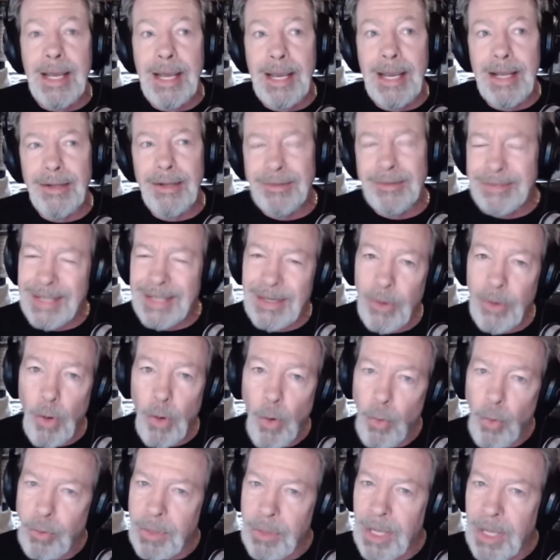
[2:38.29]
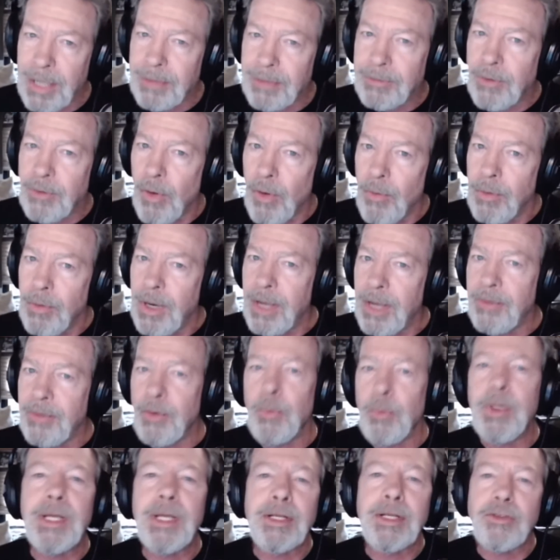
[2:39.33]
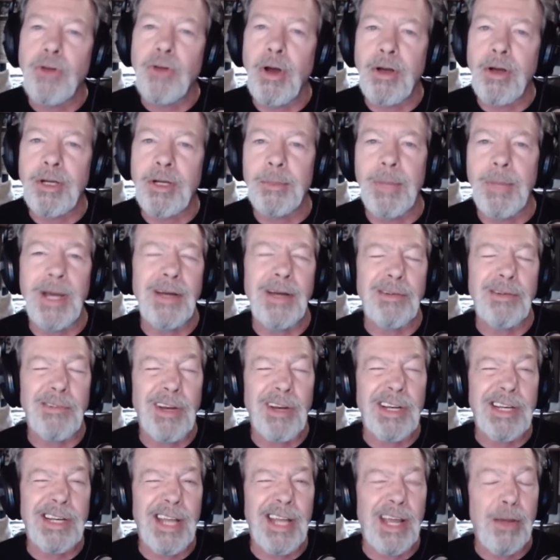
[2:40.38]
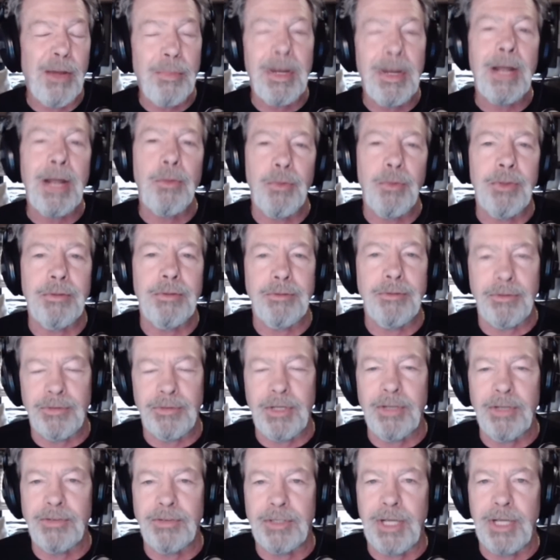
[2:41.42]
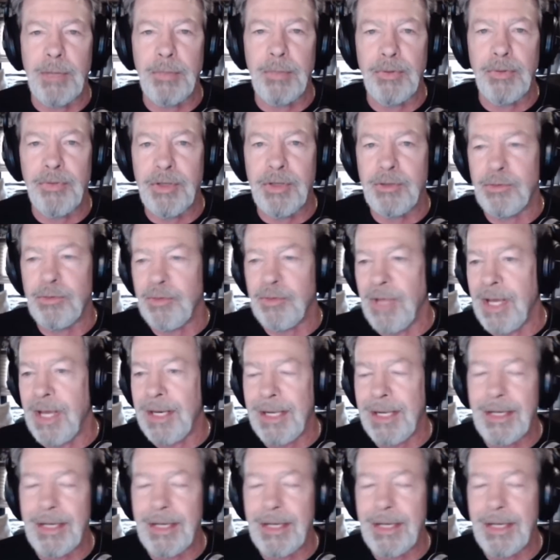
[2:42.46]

There's not a whole lot going on that we can talk about right now, but I will discuss a couple things of that.